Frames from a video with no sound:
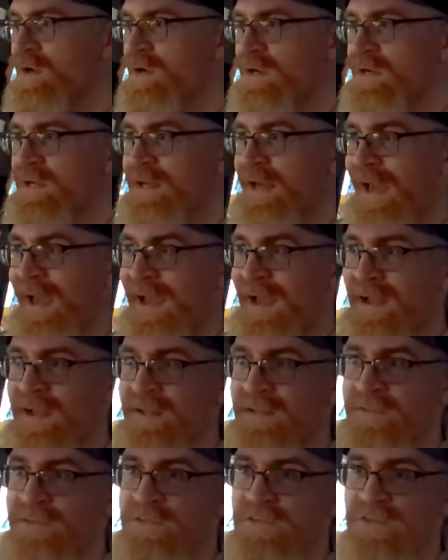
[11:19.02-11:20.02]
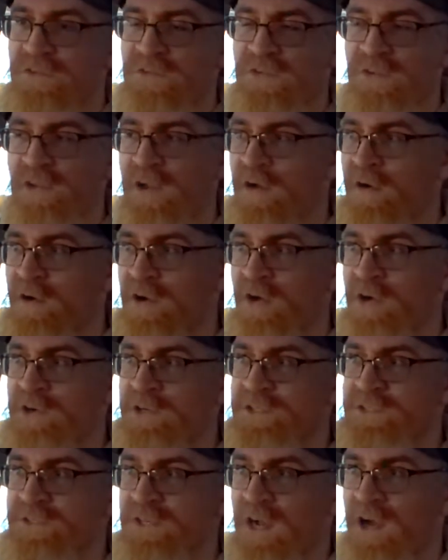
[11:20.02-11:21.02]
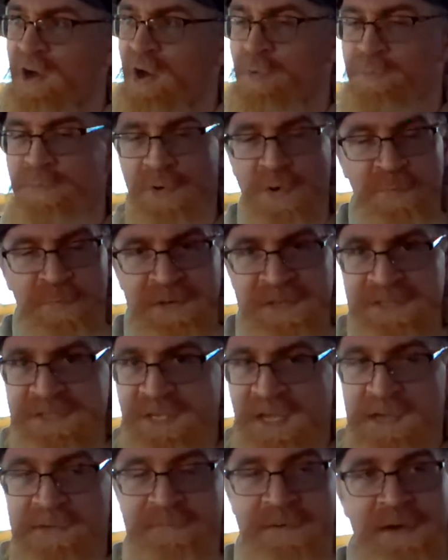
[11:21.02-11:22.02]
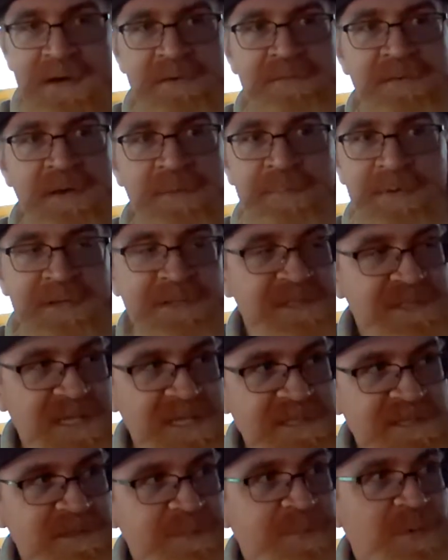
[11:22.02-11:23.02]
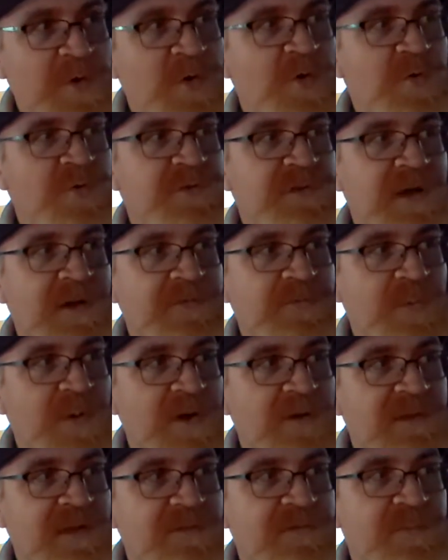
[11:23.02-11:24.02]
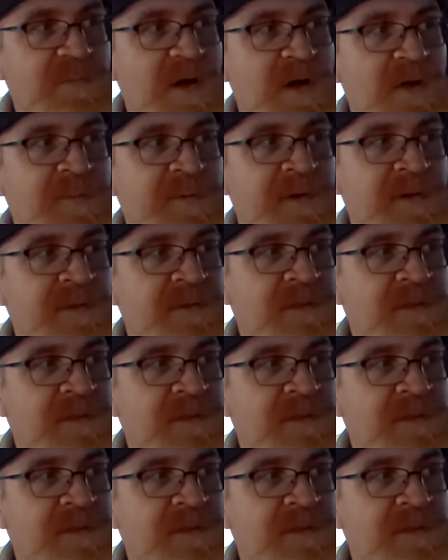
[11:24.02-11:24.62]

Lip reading: And tonight, guys, I hope you're being safe out there, being sensible. Tough world at the moment,